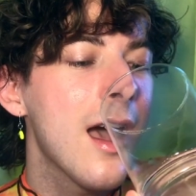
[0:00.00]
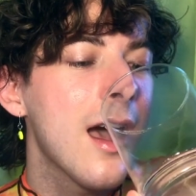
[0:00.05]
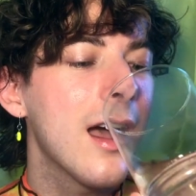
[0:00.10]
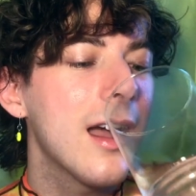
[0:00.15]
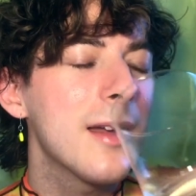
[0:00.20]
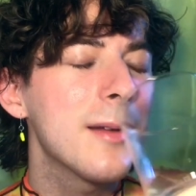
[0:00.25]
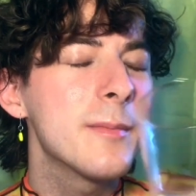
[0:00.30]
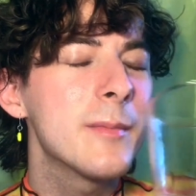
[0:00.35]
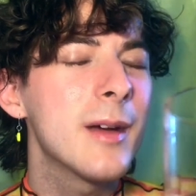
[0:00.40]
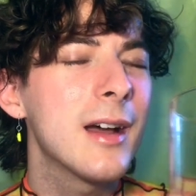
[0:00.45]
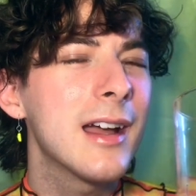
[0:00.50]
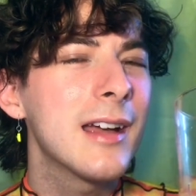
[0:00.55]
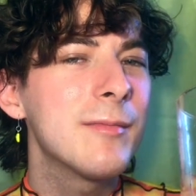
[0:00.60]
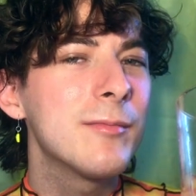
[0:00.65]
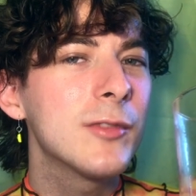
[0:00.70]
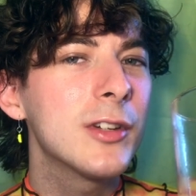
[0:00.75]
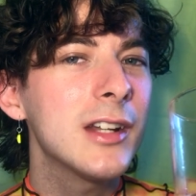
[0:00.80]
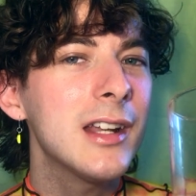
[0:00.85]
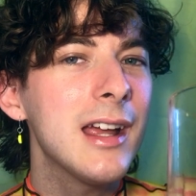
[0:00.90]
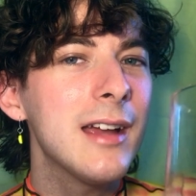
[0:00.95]
I'm
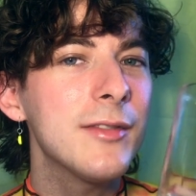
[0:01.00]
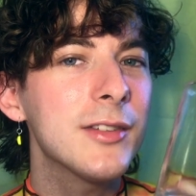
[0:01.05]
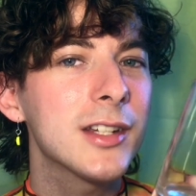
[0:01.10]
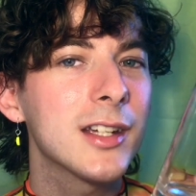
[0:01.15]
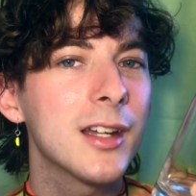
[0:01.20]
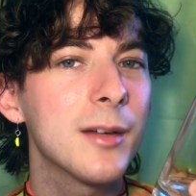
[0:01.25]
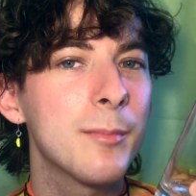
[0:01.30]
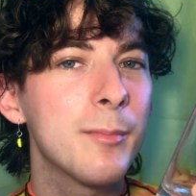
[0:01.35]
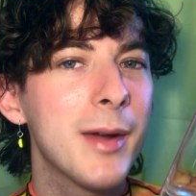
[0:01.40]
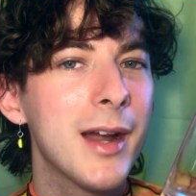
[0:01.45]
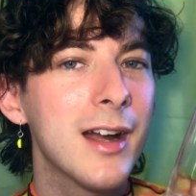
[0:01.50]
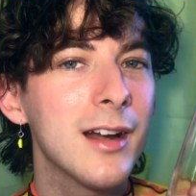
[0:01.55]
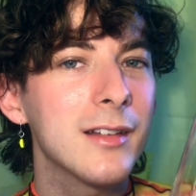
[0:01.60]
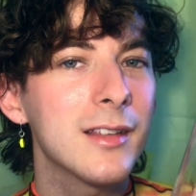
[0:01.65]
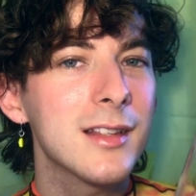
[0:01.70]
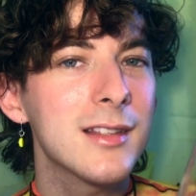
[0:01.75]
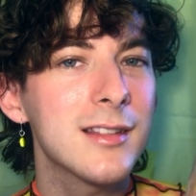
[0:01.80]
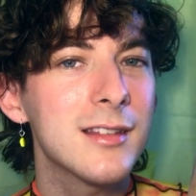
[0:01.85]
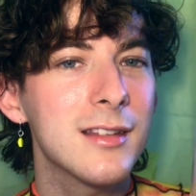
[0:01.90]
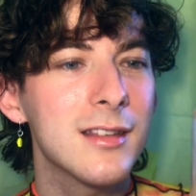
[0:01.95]
gonna have to compare
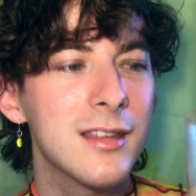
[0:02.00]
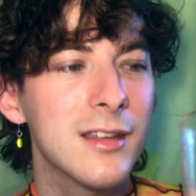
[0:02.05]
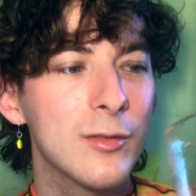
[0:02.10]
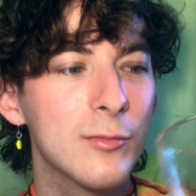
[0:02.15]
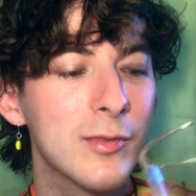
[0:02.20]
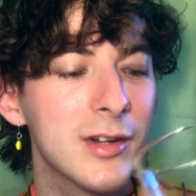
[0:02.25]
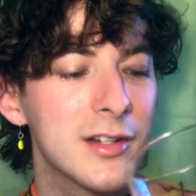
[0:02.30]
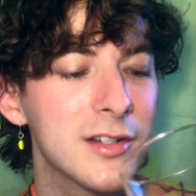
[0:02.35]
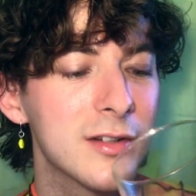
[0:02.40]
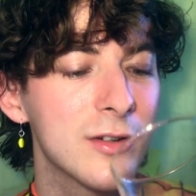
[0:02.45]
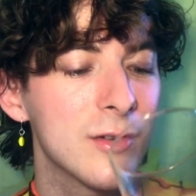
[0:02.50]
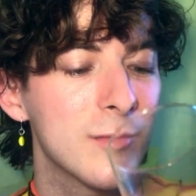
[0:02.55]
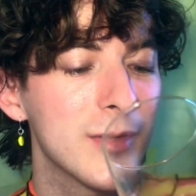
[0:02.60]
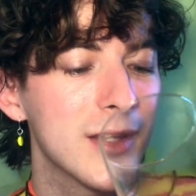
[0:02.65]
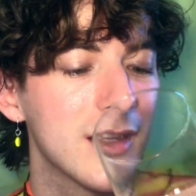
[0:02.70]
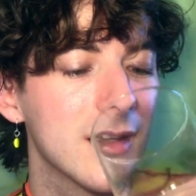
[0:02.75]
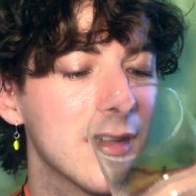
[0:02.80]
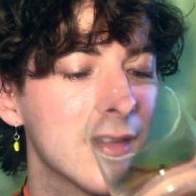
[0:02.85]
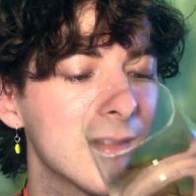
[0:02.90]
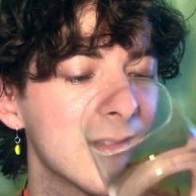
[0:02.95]
this to the original
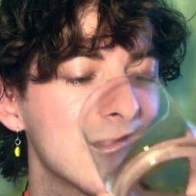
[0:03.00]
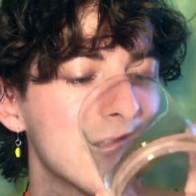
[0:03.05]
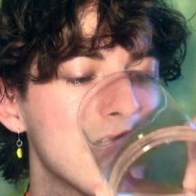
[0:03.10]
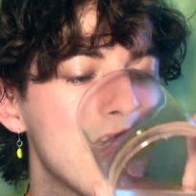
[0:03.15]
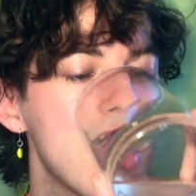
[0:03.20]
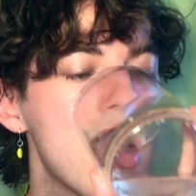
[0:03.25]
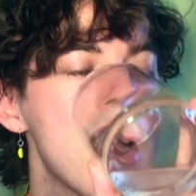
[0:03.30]
because